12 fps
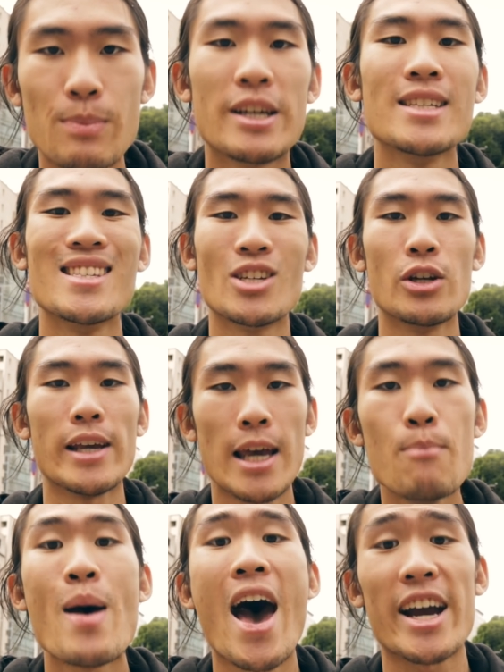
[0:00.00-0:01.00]
because it's going to
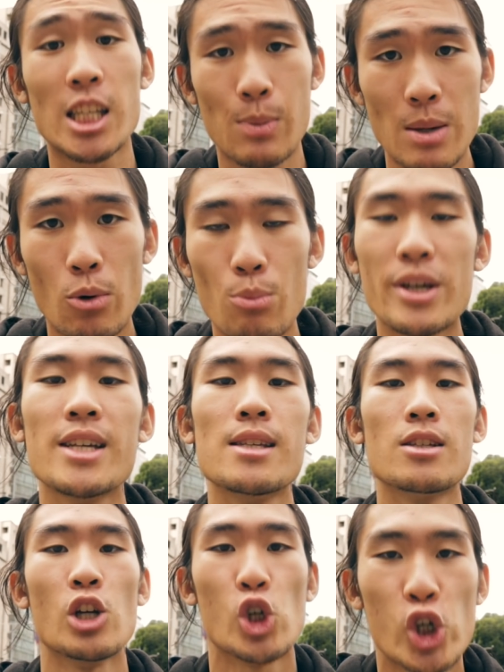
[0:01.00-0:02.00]
impact people, because
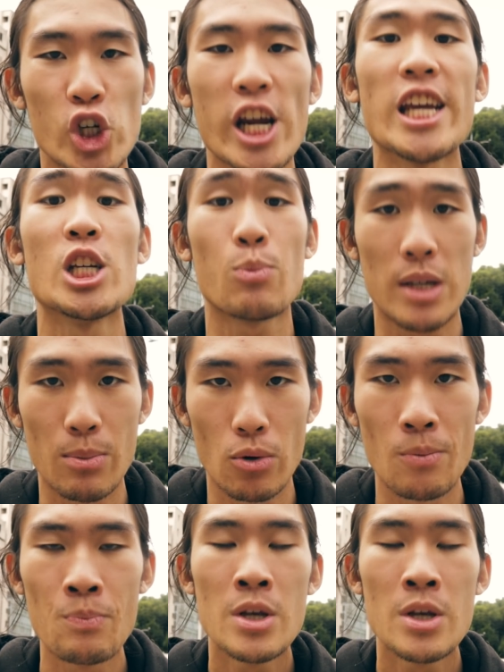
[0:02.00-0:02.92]
it's going to change people?